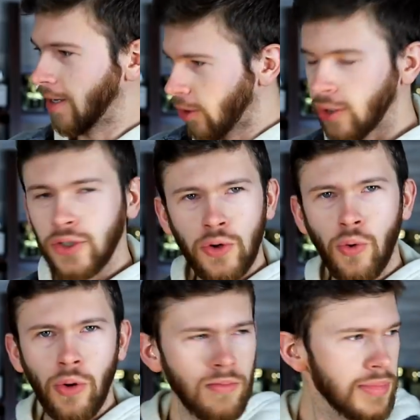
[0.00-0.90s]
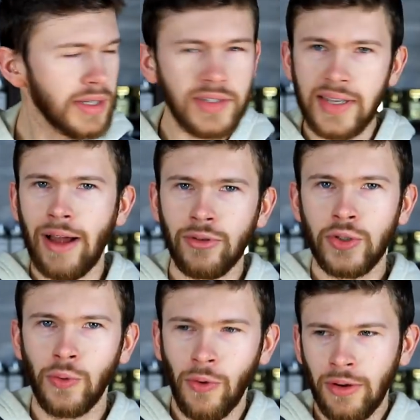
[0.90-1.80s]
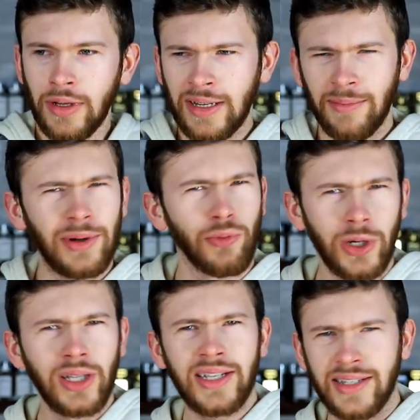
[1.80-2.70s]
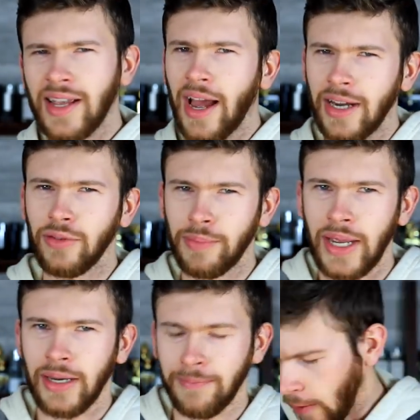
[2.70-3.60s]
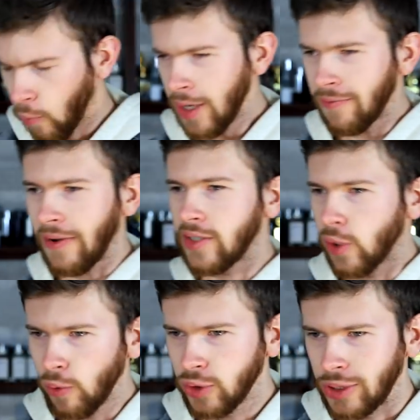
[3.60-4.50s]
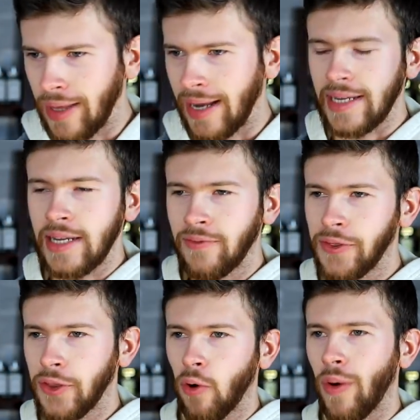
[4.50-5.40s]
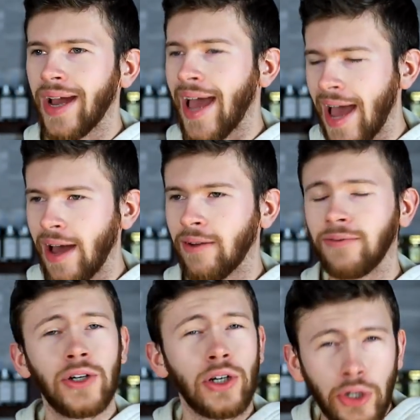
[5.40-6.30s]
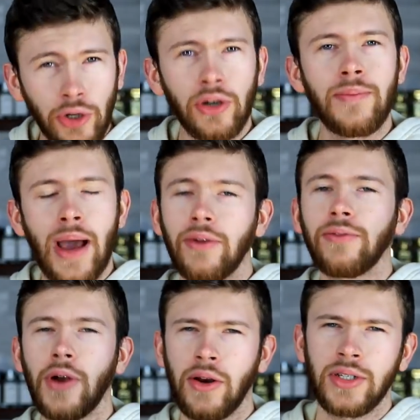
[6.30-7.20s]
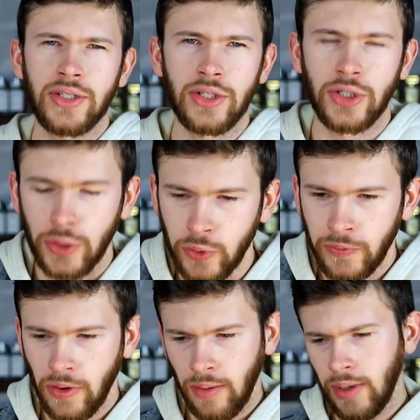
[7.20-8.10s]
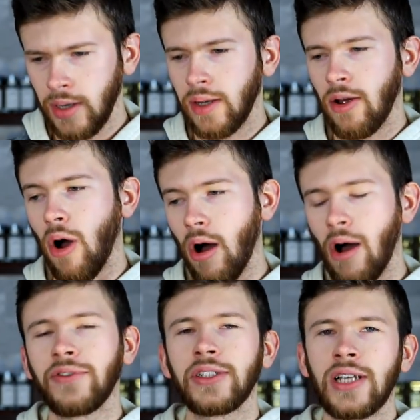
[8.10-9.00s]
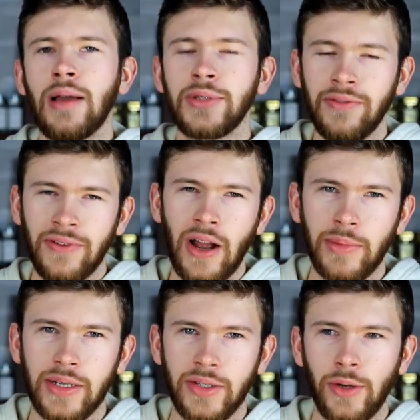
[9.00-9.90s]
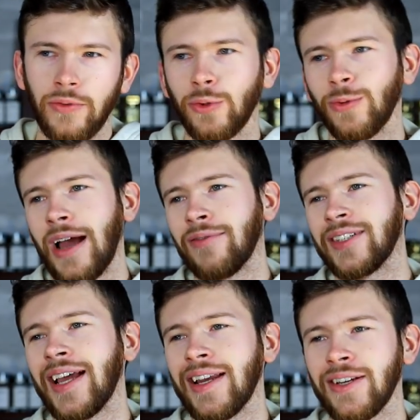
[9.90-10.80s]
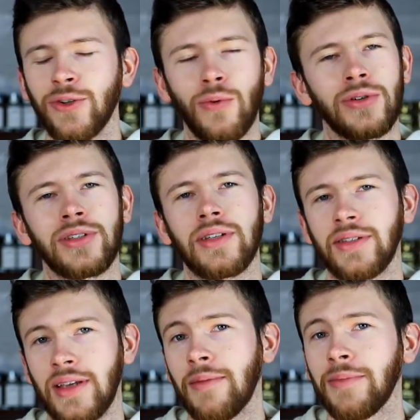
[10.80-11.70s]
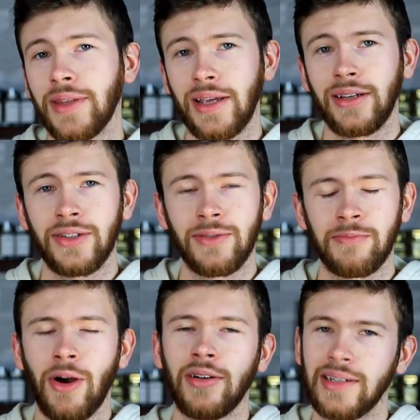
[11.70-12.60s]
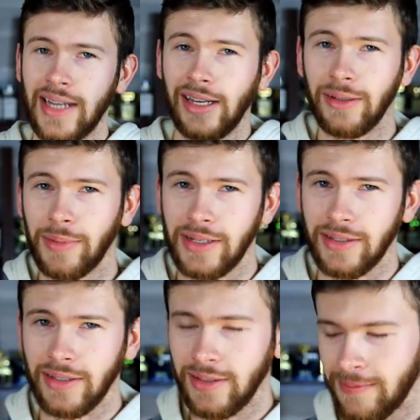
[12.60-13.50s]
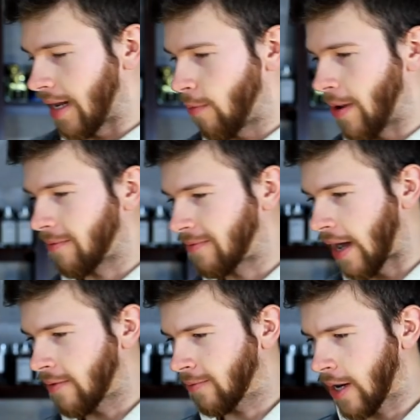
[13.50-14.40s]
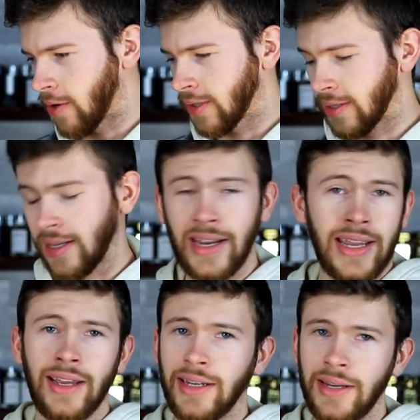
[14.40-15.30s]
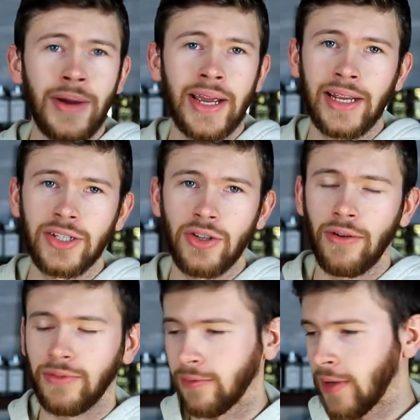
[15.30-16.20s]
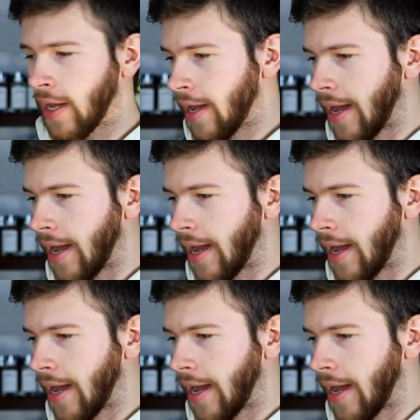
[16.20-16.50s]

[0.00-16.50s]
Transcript: It looks cool, sounds cool but really it's kind of a pain. And what if I told you that even though I have a good amount of fragrances to choose from, Oftentimes, I find myself gravitating towards the same things on a daily basis. Today, we have five fragrances that I can't keep my hands off of.